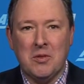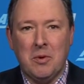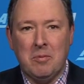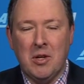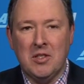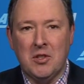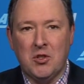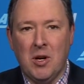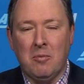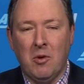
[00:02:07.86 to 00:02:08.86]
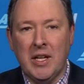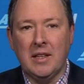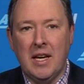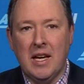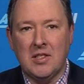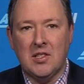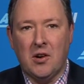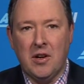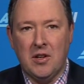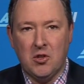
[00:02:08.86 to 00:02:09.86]
President Trump rightly has
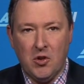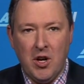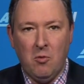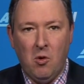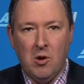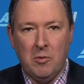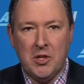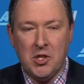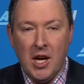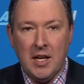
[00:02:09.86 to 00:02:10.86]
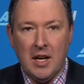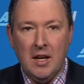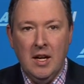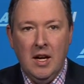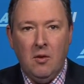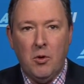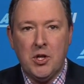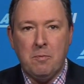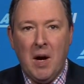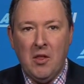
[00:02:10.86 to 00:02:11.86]
started a trade war with China,
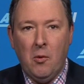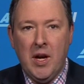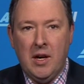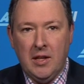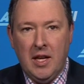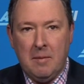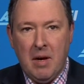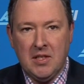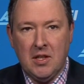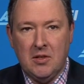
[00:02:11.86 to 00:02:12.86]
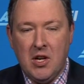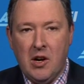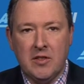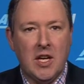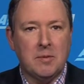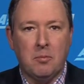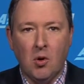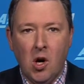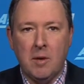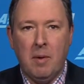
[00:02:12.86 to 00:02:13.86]
which, by the way, unlike Mexico tariffs, has
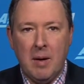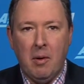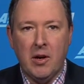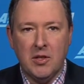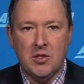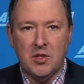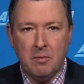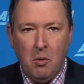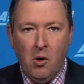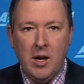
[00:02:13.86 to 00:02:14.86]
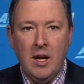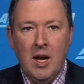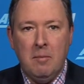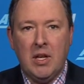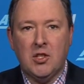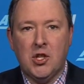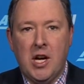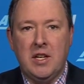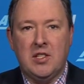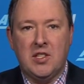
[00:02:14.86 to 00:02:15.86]
broad bipartisan support because
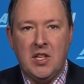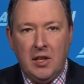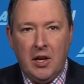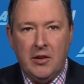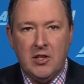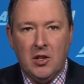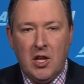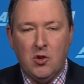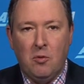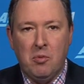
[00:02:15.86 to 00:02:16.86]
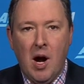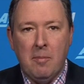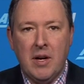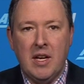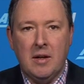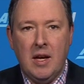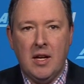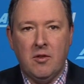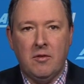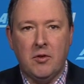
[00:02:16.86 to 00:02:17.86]
China is stealing our intellectual property
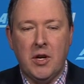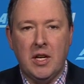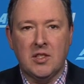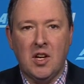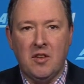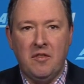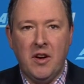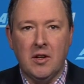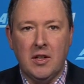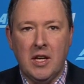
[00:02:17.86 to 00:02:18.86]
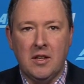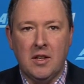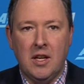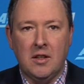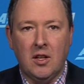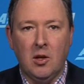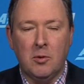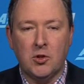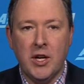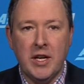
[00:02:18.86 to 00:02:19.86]
and treating us unfairly in the
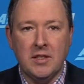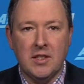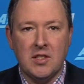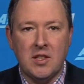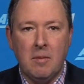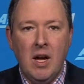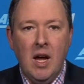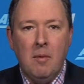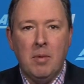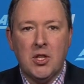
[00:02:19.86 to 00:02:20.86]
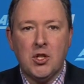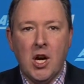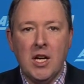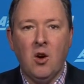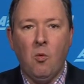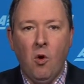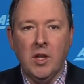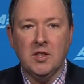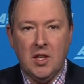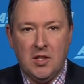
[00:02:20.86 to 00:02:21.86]
global trading system. But China
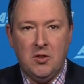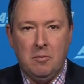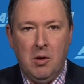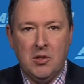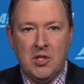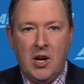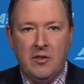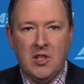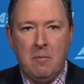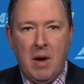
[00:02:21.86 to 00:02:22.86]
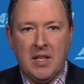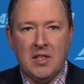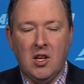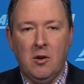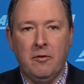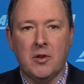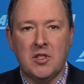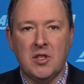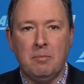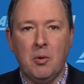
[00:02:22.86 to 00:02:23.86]
wants us to impose tariffs on Mexico for a
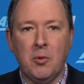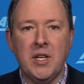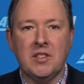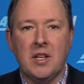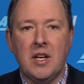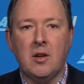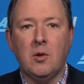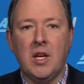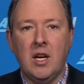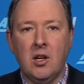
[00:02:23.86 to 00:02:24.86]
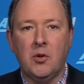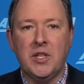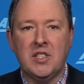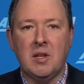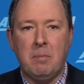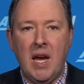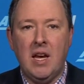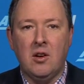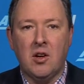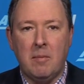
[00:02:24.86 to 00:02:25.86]
simple reason: it'll increase the
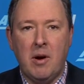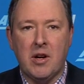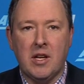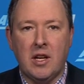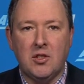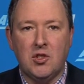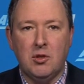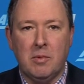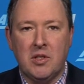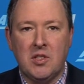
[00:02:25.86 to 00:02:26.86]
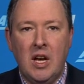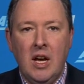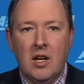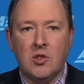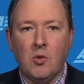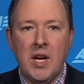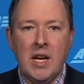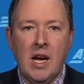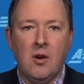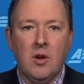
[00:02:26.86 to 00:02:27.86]
pain on American consumers. Because right
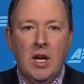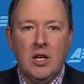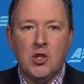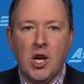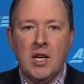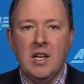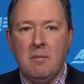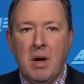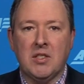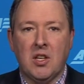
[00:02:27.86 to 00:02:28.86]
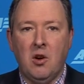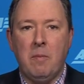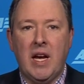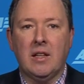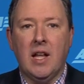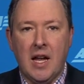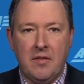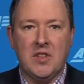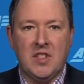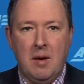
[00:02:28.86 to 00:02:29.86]
now, China and Mexico make a lot
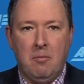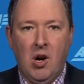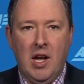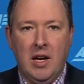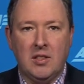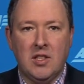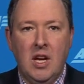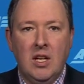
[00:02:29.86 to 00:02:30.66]
of the same products.